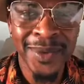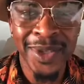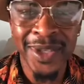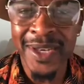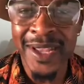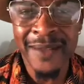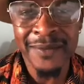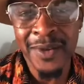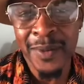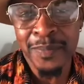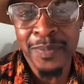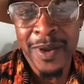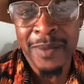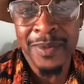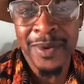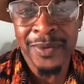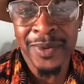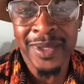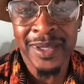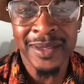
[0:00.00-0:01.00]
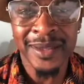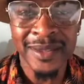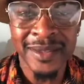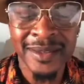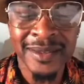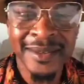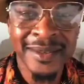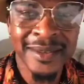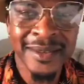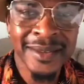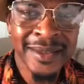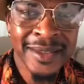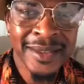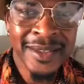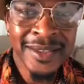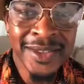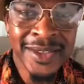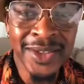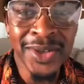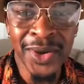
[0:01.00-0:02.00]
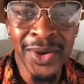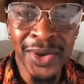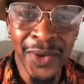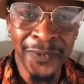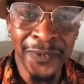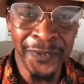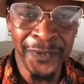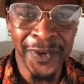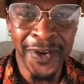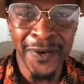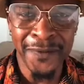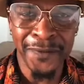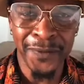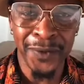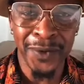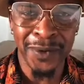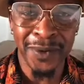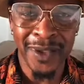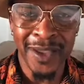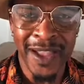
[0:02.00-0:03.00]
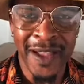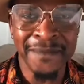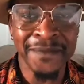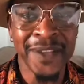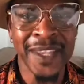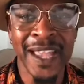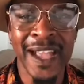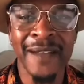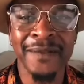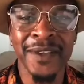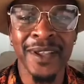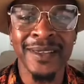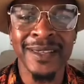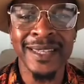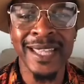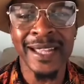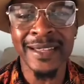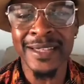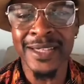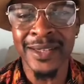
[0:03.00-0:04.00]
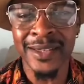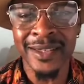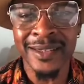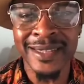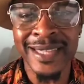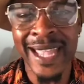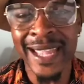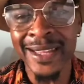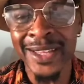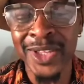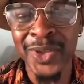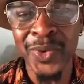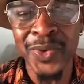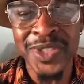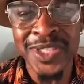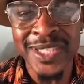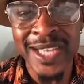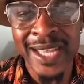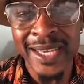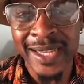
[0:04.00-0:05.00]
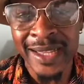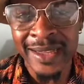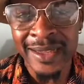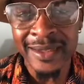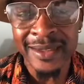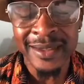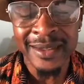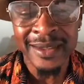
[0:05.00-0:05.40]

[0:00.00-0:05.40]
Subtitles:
But you don't have no problem with it. So now you're fearful after you have your death news channel.